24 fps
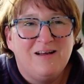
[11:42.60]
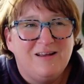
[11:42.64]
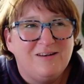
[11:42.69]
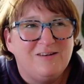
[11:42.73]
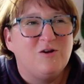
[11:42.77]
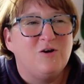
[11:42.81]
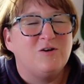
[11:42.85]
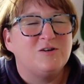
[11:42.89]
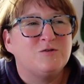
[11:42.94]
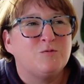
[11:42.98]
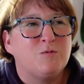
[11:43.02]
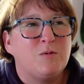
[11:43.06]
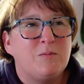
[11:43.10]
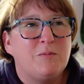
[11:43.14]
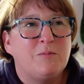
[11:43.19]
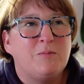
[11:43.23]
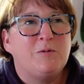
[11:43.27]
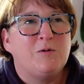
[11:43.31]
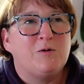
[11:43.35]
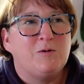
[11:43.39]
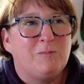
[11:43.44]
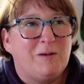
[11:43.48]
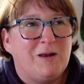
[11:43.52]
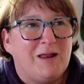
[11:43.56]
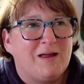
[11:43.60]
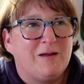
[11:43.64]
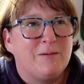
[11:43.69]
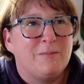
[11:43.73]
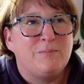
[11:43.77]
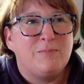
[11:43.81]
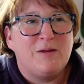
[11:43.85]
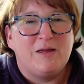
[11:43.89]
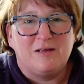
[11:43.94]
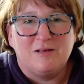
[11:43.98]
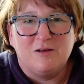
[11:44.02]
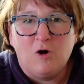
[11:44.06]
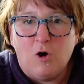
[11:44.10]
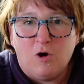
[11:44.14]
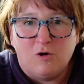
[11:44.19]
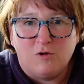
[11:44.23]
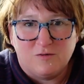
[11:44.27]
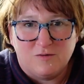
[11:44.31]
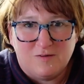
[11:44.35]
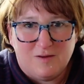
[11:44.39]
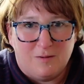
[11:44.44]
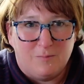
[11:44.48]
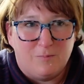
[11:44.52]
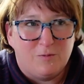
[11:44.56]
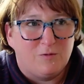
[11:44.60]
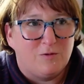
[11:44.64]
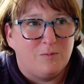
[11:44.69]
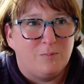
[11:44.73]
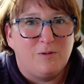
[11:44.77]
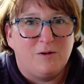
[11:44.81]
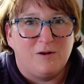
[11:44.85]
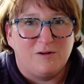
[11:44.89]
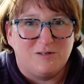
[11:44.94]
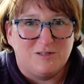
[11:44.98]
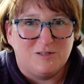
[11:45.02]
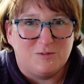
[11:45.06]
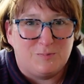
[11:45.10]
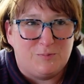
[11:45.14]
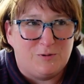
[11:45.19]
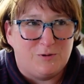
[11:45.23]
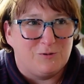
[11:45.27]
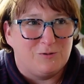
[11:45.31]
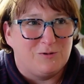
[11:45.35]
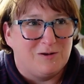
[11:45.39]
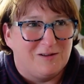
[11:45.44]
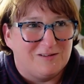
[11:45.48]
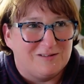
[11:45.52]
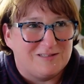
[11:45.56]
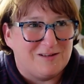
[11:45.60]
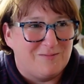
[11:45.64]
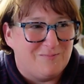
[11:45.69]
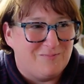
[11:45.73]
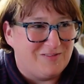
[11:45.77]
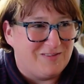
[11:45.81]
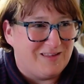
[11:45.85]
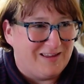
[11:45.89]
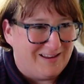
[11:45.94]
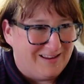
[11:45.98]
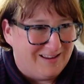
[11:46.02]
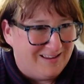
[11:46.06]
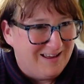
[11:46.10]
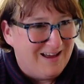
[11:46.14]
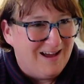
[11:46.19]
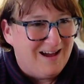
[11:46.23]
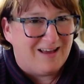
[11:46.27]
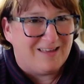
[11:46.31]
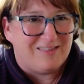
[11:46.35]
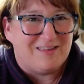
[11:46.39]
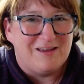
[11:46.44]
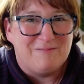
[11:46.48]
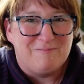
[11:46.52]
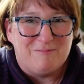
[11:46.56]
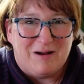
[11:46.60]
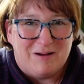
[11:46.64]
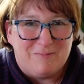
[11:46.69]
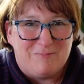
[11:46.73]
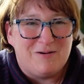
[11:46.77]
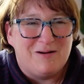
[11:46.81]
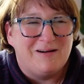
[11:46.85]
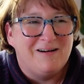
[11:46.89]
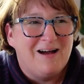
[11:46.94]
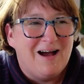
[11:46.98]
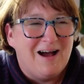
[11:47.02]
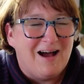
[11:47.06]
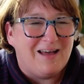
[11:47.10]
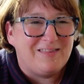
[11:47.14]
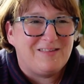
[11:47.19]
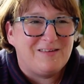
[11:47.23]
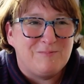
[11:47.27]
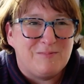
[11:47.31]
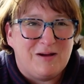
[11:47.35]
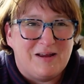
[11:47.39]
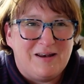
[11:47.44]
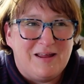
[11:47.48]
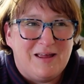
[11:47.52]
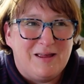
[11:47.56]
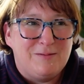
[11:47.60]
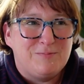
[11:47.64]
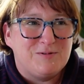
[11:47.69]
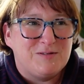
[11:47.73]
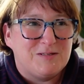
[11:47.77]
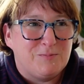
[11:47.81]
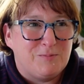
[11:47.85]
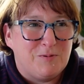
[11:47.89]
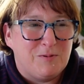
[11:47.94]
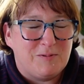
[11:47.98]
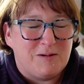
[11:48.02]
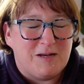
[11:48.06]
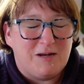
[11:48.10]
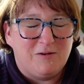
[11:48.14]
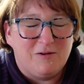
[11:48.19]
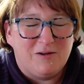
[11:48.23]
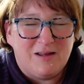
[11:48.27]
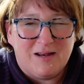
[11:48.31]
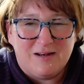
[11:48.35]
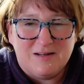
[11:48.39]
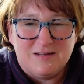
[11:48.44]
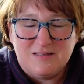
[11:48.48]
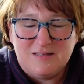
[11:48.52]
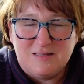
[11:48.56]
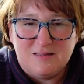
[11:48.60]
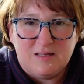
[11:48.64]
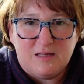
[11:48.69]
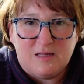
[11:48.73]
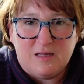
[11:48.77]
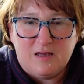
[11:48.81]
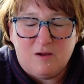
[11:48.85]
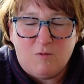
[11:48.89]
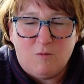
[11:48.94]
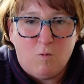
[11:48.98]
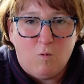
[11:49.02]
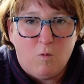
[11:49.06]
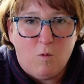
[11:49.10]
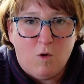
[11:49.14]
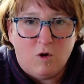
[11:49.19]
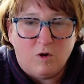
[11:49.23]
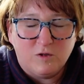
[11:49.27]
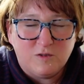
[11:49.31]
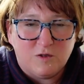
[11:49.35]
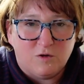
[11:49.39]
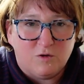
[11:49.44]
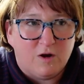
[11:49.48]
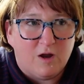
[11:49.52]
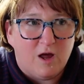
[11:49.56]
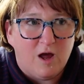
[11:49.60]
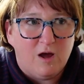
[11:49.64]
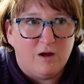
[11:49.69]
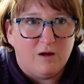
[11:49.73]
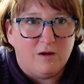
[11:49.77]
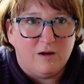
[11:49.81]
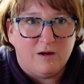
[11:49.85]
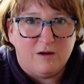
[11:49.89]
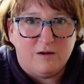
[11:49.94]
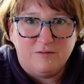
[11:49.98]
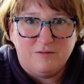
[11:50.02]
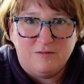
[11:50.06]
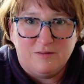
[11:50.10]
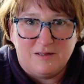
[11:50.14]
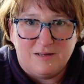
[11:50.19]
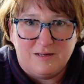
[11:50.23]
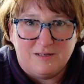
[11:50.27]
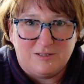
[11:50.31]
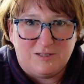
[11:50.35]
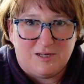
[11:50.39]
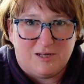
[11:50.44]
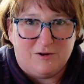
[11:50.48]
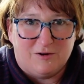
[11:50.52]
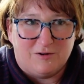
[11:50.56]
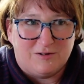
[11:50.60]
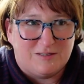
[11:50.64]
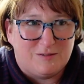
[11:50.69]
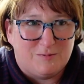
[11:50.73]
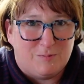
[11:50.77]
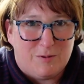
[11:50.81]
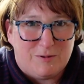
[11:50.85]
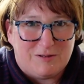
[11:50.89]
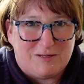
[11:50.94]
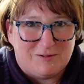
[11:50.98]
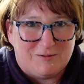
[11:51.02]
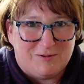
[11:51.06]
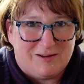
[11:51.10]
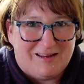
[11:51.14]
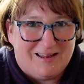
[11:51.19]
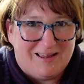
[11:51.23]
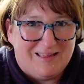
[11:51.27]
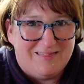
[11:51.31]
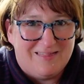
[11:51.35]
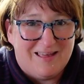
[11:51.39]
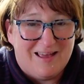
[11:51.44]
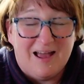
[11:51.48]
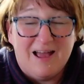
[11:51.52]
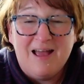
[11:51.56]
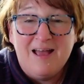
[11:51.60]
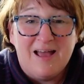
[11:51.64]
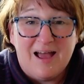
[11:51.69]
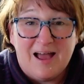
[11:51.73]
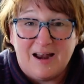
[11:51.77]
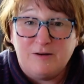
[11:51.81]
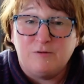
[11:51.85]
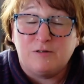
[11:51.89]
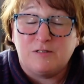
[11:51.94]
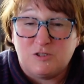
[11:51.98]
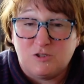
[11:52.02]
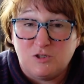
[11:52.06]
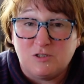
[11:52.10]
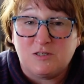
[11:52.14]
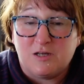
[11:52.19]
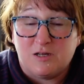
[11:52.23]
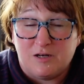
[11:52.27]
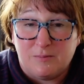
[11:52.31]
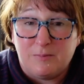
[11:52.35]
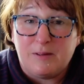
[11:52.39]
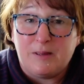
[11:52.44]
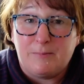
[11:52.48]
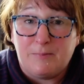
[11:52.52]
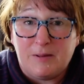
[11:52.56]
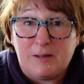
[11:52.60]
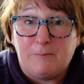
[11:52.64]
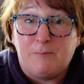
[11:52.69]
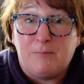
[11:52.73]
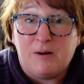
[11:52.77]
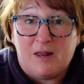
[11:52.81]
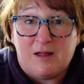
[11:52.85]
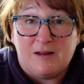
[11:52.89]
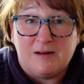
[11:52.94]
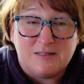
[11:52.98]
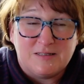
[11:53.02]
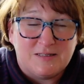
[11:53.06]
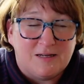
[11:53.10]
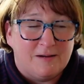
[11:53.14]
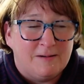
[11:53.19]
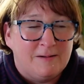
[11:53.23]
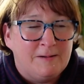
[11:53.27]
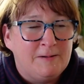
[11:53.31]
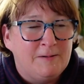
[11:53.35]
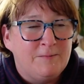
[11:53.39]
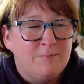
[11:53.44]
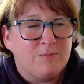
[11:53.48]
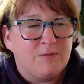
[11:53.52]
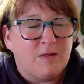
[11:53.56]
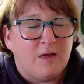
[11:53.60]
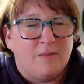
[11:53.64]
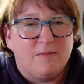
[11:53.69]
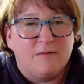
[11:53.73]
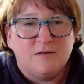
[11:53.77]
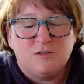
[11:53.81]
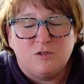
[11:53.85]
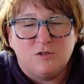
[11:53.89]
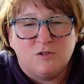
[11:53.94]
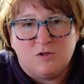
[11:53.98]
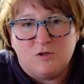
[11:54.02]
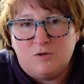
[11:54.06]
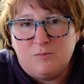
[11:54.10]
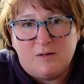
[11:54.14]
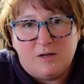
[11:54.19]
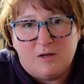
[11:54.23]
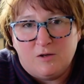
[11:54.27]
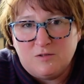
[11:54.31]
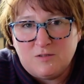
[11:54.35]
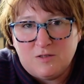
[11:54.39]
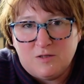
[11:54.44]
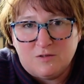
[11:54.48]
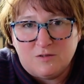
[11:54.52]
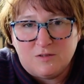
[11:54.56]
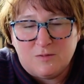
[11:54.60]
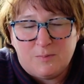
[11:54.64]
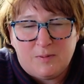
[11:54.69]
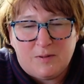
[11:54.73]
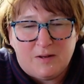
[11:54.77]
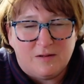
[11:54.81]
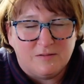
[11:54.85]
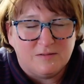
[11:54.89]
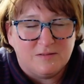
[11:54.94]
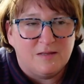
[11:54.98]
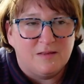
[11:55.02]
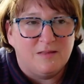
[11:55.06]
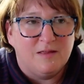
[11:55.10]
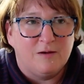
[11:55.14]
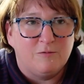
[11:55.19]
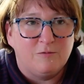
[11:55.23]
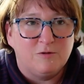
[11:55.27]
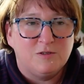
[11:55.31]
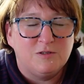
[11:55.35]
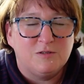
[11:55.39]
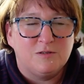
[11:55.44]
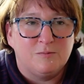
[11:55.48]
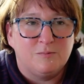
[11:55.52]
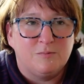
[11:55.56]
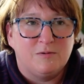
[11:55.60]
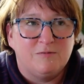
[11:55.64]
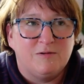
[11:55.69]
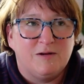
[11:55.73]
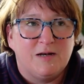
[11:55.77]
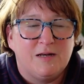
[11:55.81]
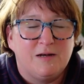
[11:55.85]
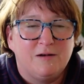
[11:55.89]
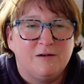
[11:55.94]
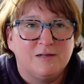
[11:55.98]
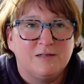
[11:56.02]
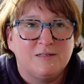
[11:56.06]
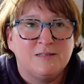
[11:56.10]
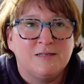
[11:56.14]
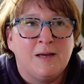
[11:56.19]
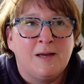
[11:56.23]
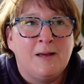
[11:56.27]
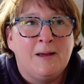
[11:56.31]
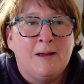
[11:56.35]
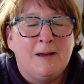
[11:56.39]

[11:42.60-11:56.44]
Not a swimming pool, but like a big hot tub or a plunge pool or something. I think my neighbours are probably looking at it thinking, what on earth is she going to be doing in there? Anyway, it's just going to be a big planter, and there's just going to be lots and lots of plants in there, which is going to be really nice.